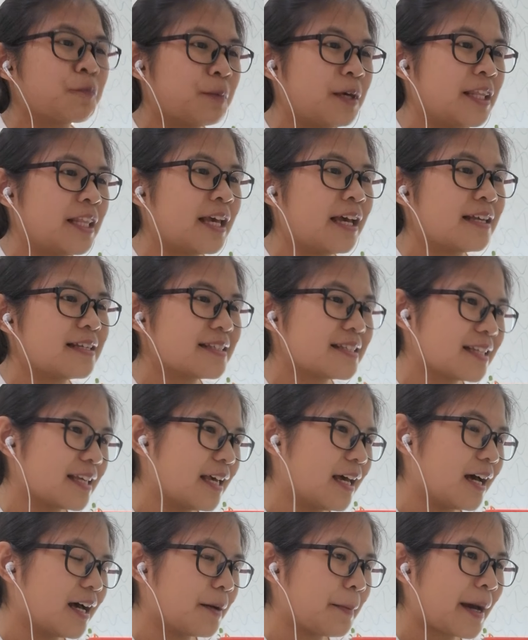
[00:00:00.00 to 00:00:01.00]
opinions?
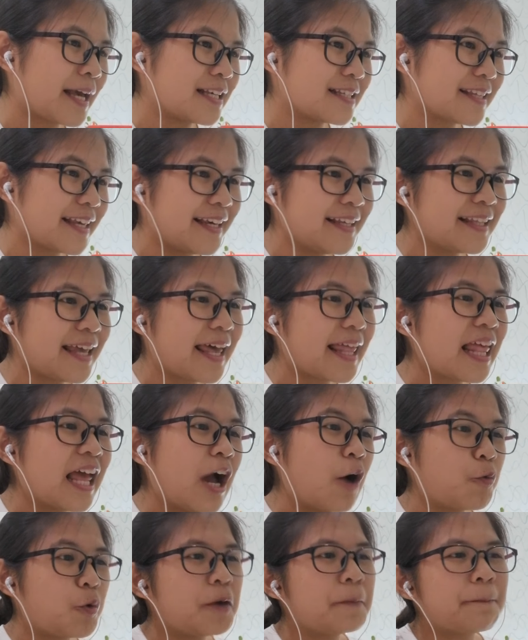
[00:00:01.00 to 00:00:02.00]
By saying
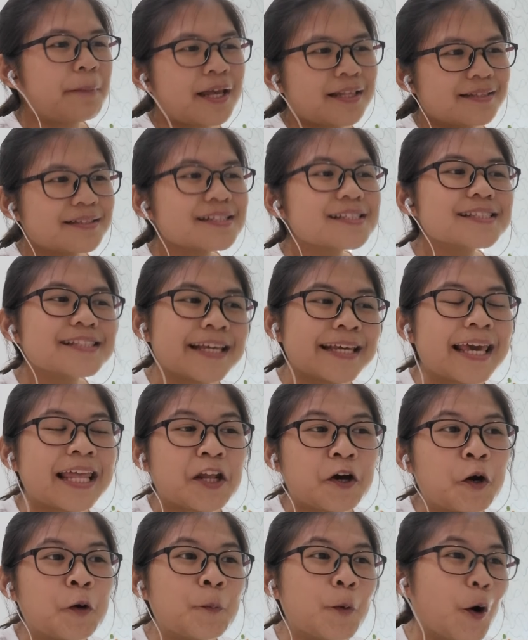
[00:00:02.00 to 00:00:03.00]
that we better stay
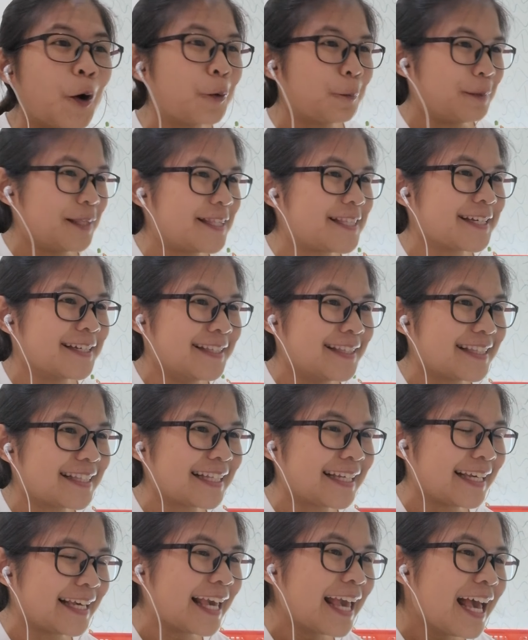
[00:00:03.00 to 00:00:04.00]
at home
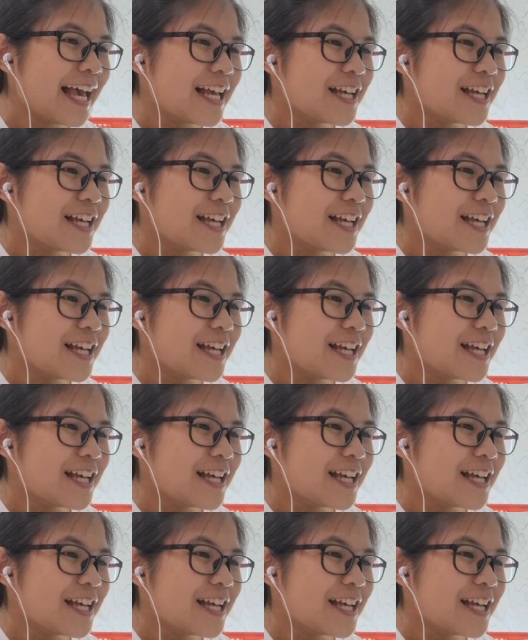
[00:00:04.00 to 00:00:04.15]
obediently.